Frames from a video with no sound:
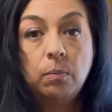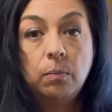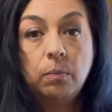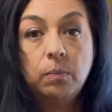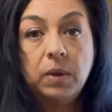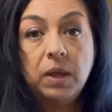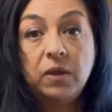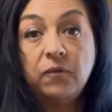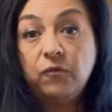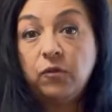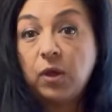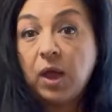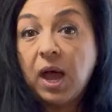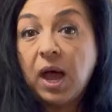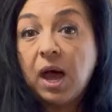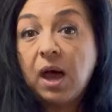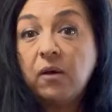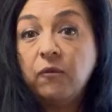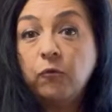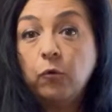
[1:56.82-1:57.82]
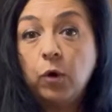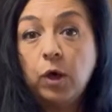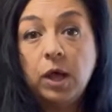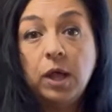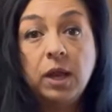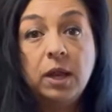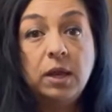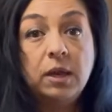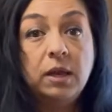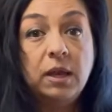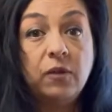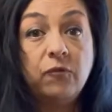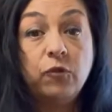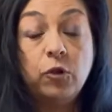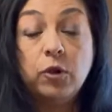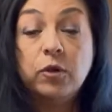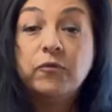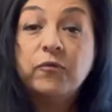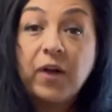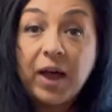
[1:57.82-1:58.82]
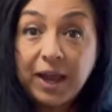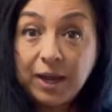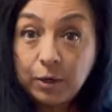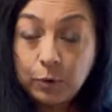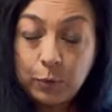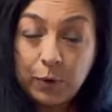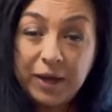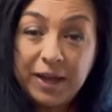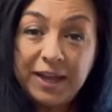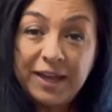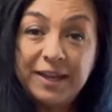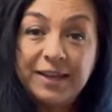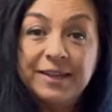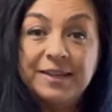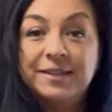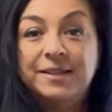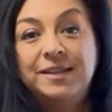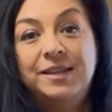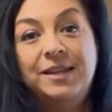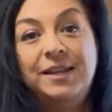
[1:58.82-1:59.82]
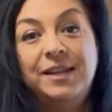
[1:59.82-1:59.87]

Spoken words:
if you have one, if you can find one,